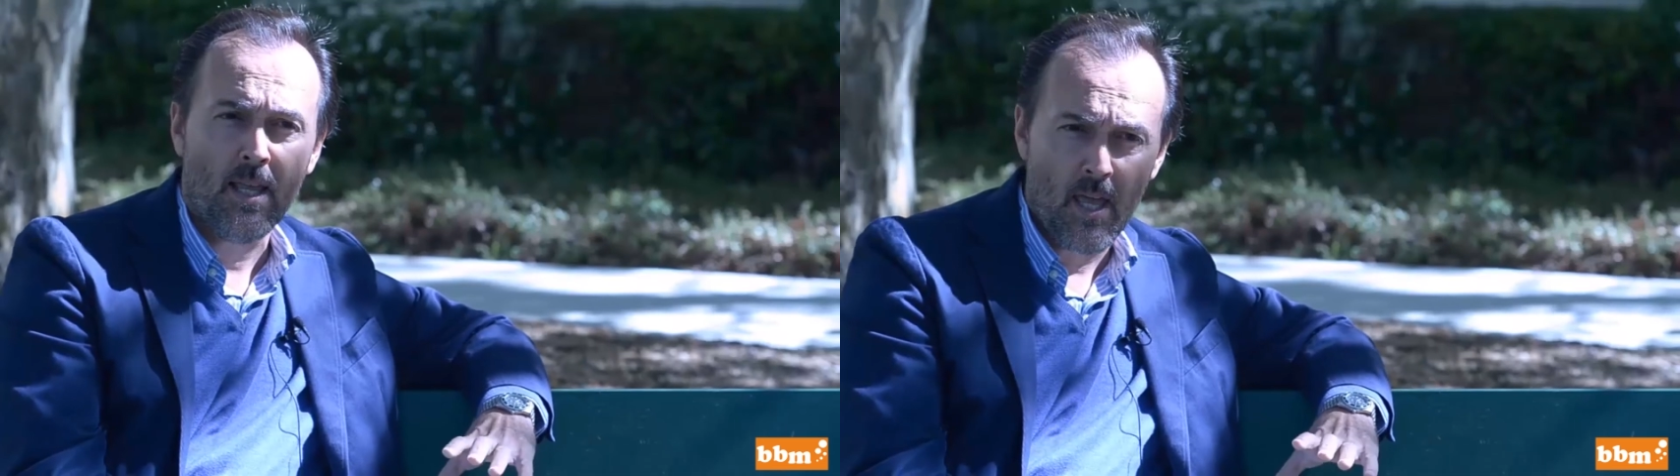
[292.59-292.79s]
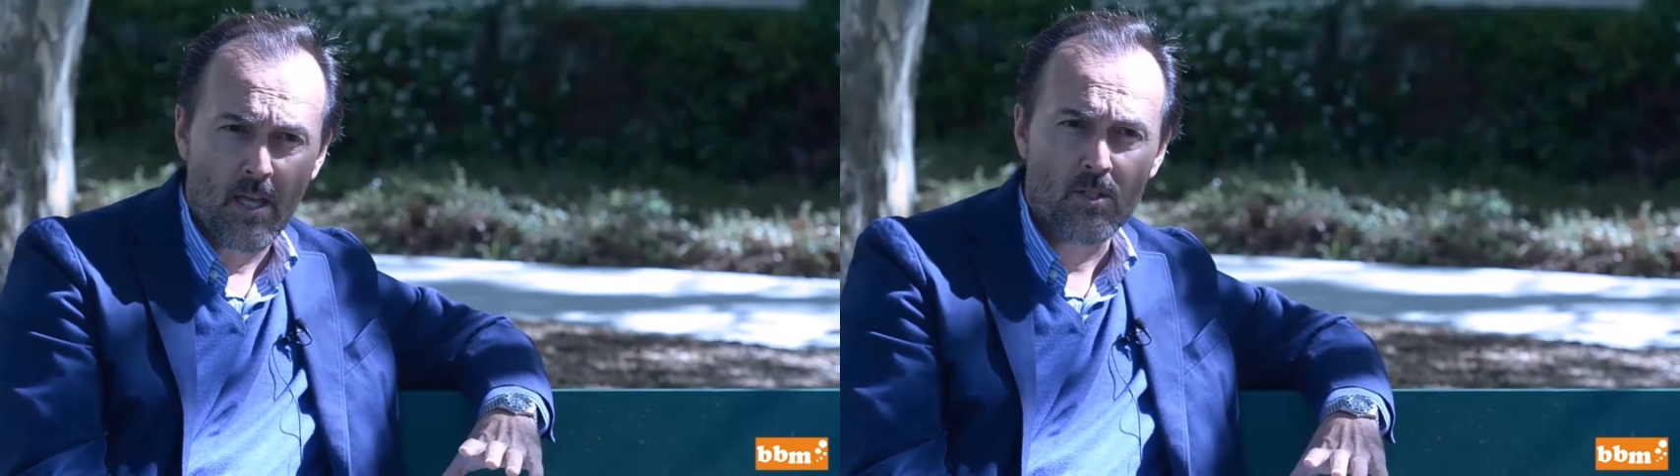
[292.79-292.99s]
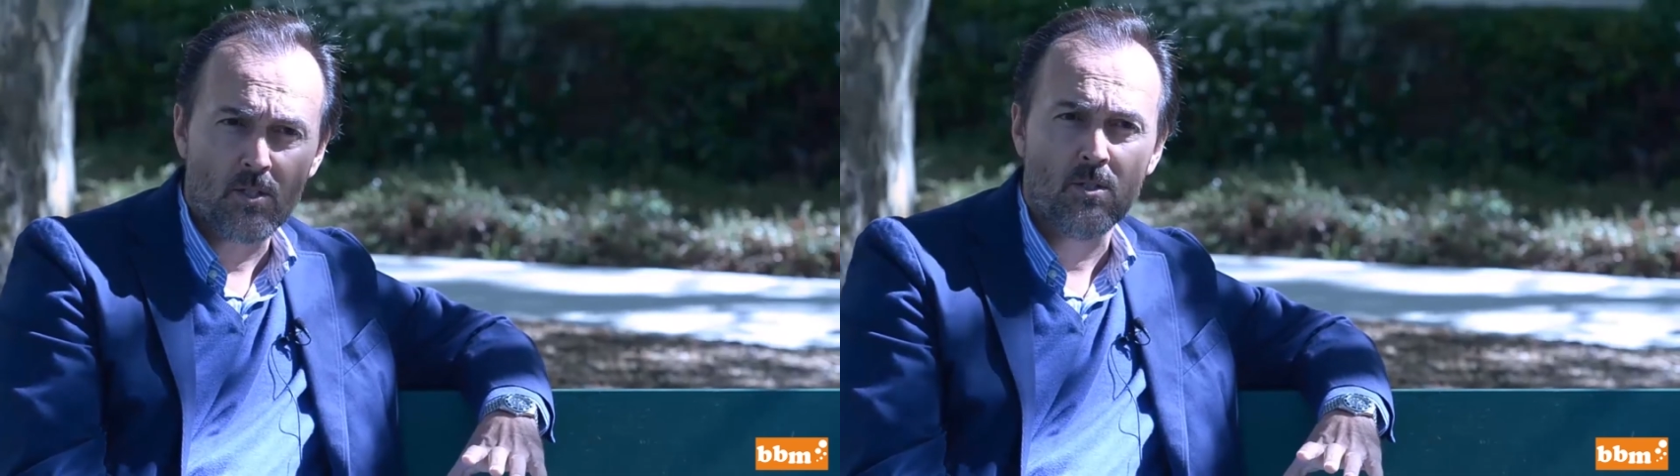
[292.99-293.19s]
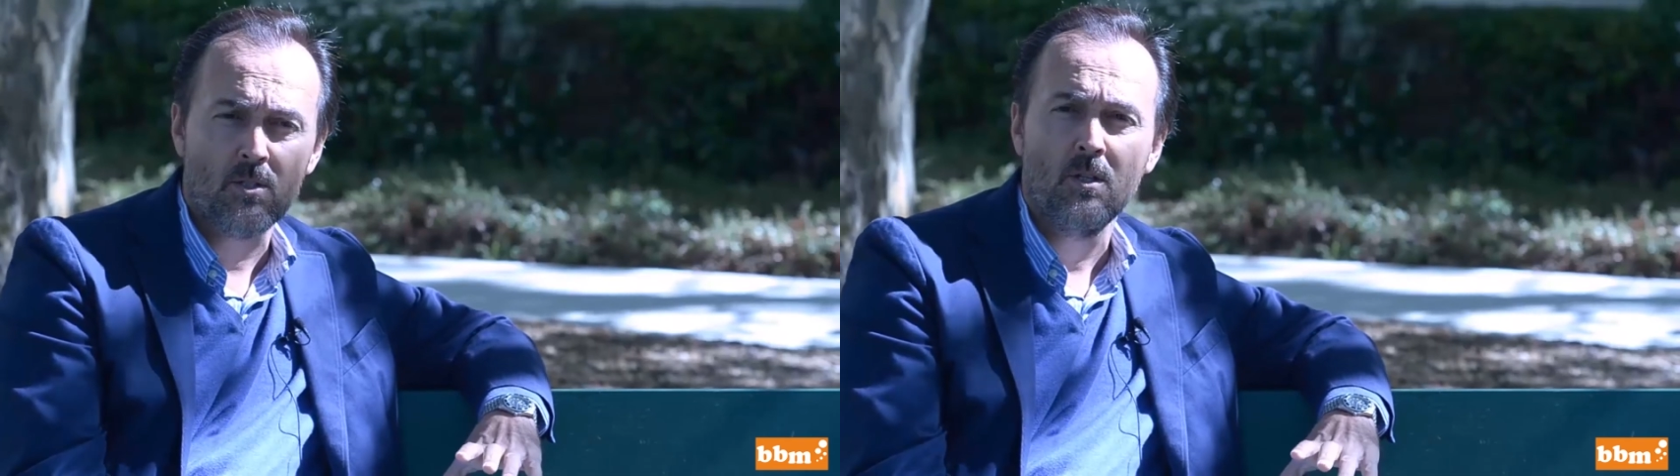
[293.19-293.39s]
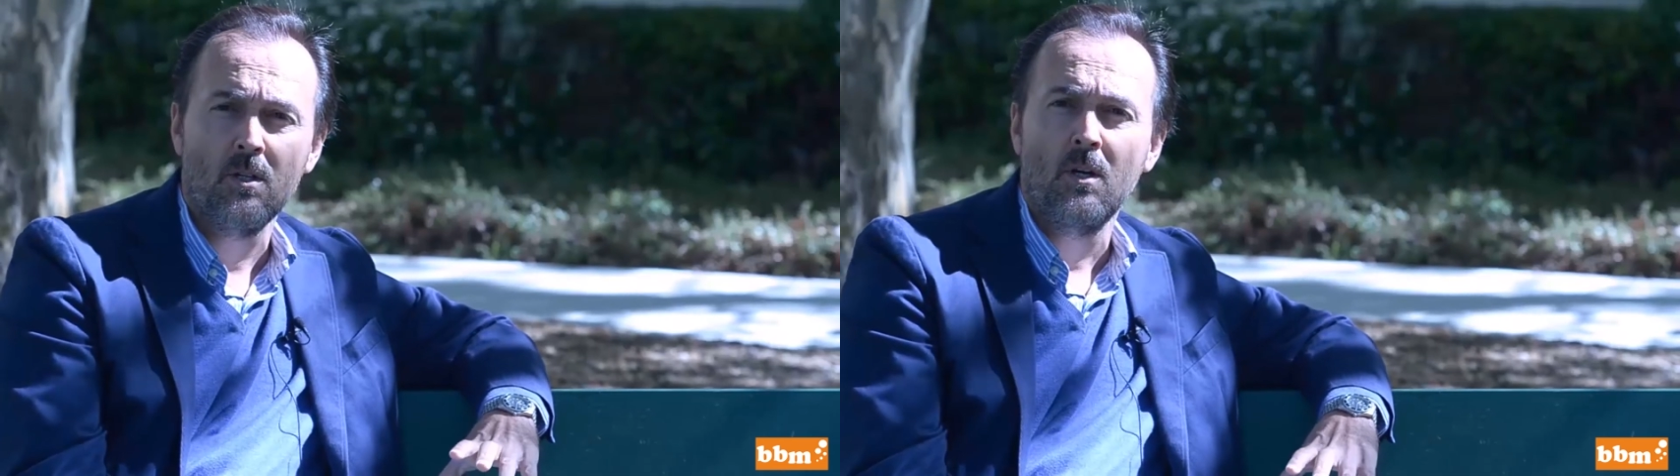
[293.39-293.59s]

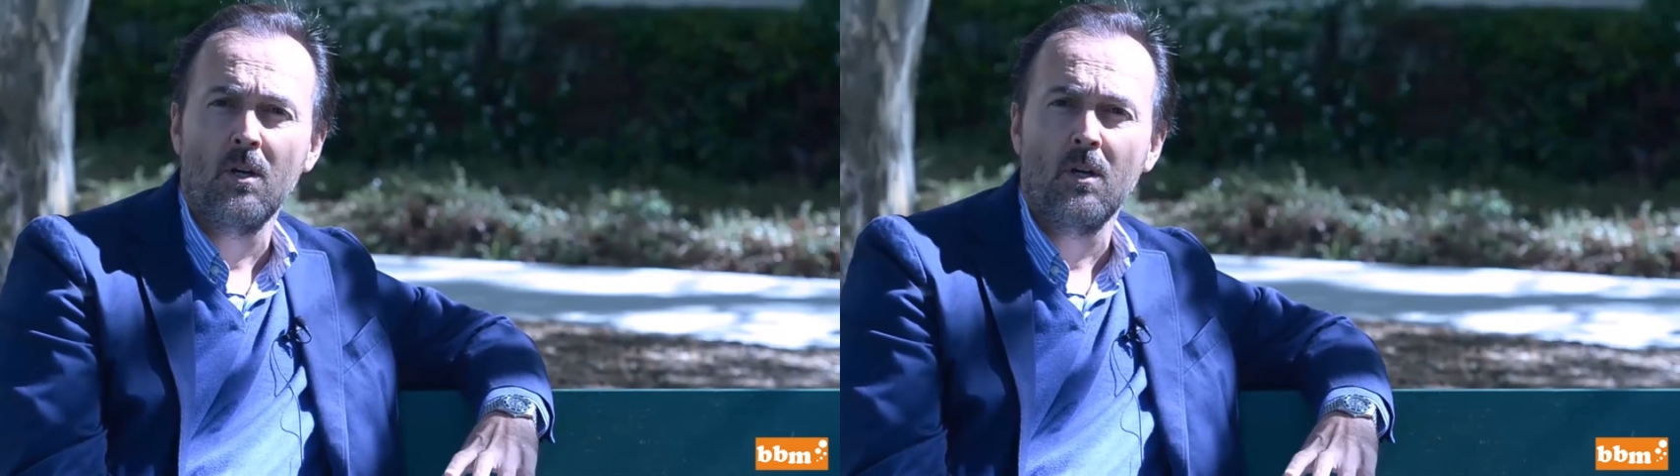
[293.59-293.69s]
against